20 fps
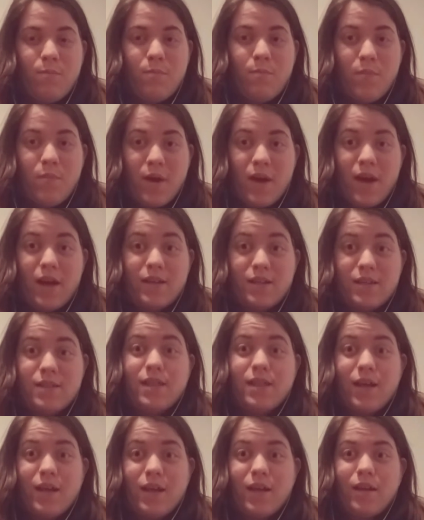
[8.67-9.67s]
bad
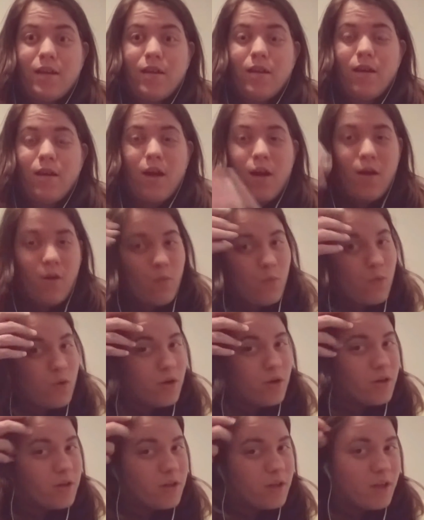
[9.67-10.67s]
day at
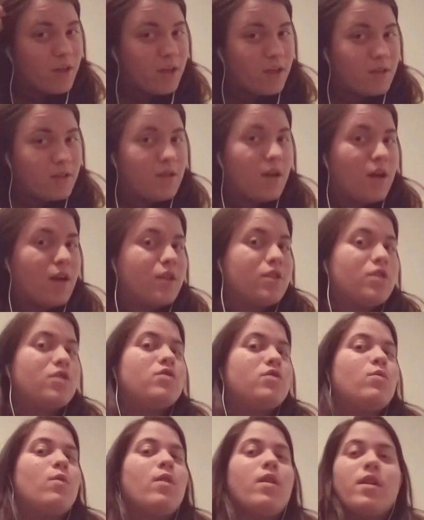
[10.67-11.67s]
work, and I
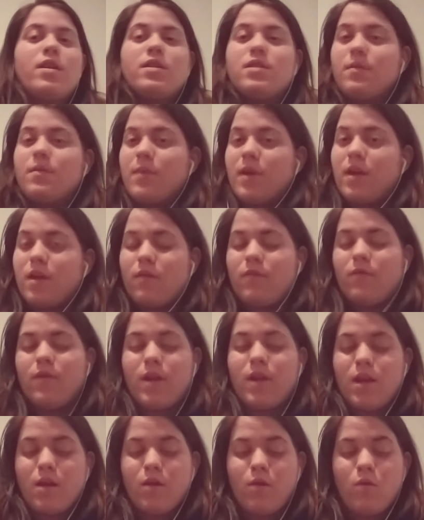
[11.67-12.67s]
just wanted to make a
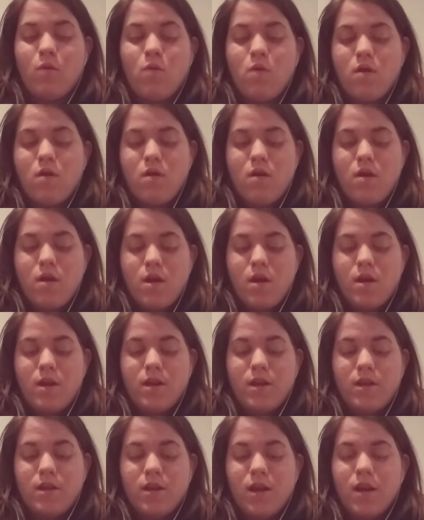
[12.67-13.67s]
video
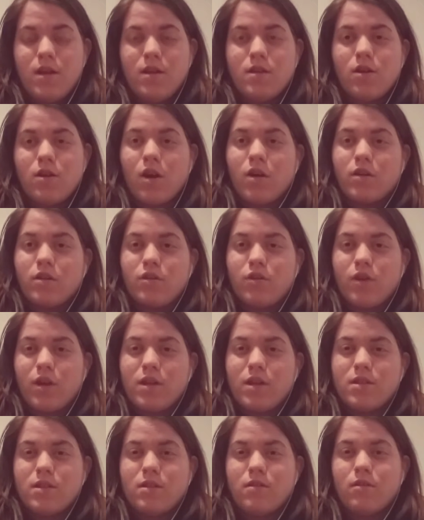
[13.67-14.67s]
and kind of talk to you
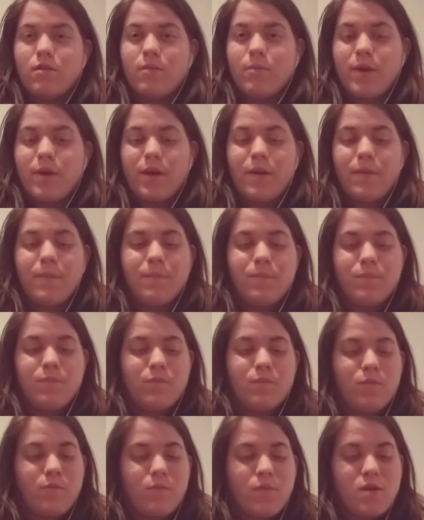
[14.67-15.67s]
guys a little bit
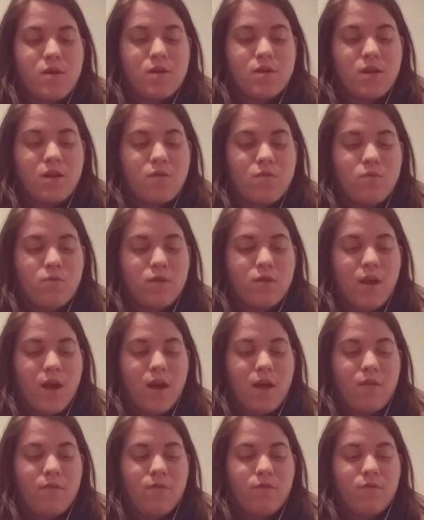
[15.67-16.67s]
because I didn't really
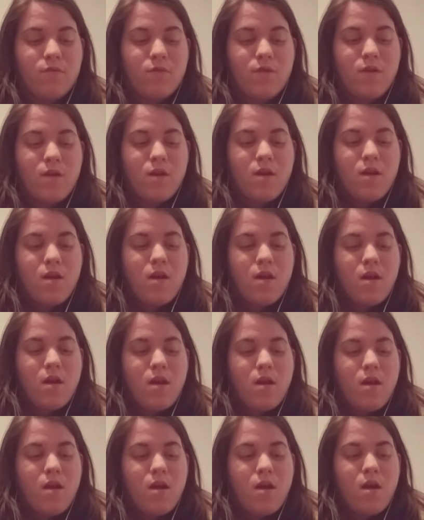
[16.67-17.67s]
have...
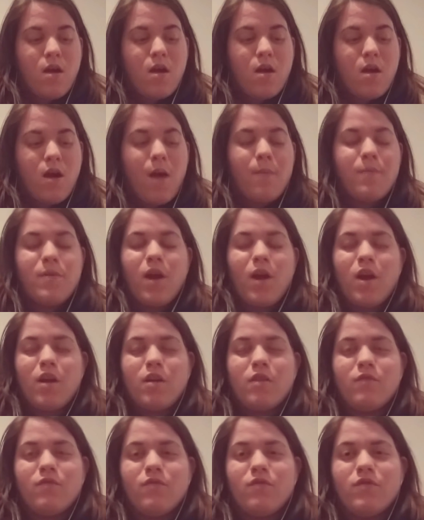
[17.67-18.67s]
I'm
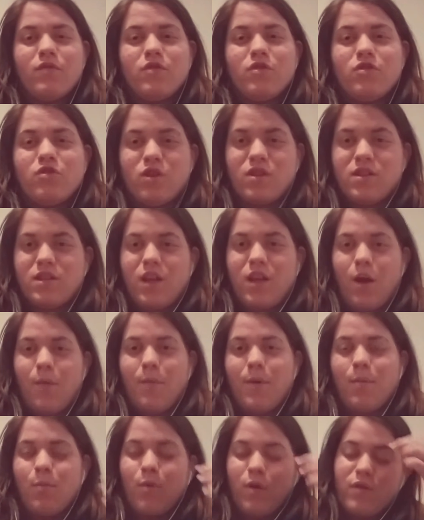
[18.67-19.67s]
tired of stressing
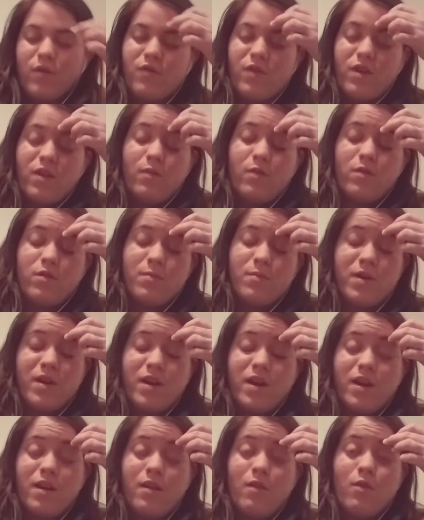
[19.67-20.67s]
out my boyfriend with
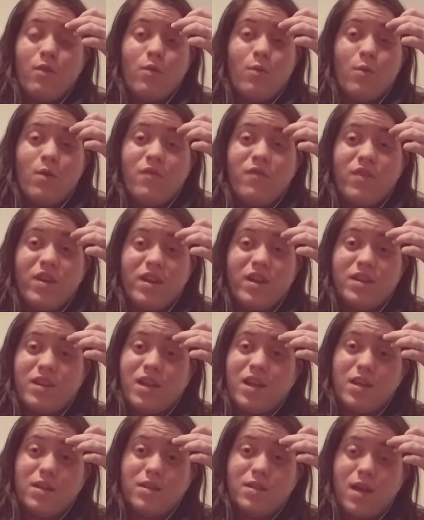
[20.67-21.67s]
my horrific
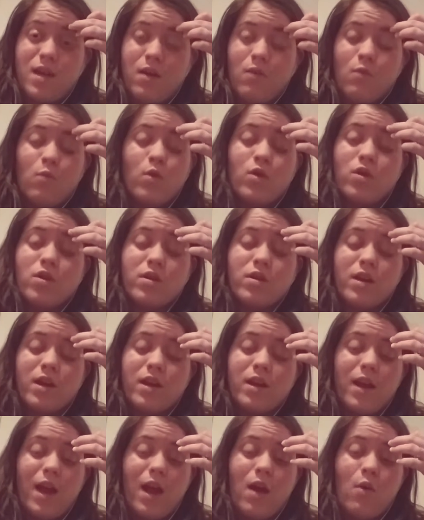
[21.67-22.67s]
days at work
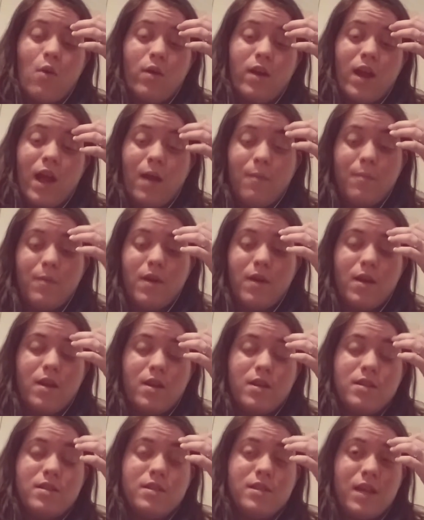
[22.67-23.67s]
and how unhappy it
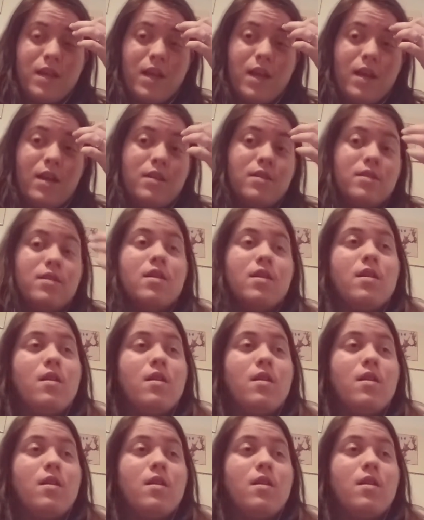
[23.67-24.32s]
is, and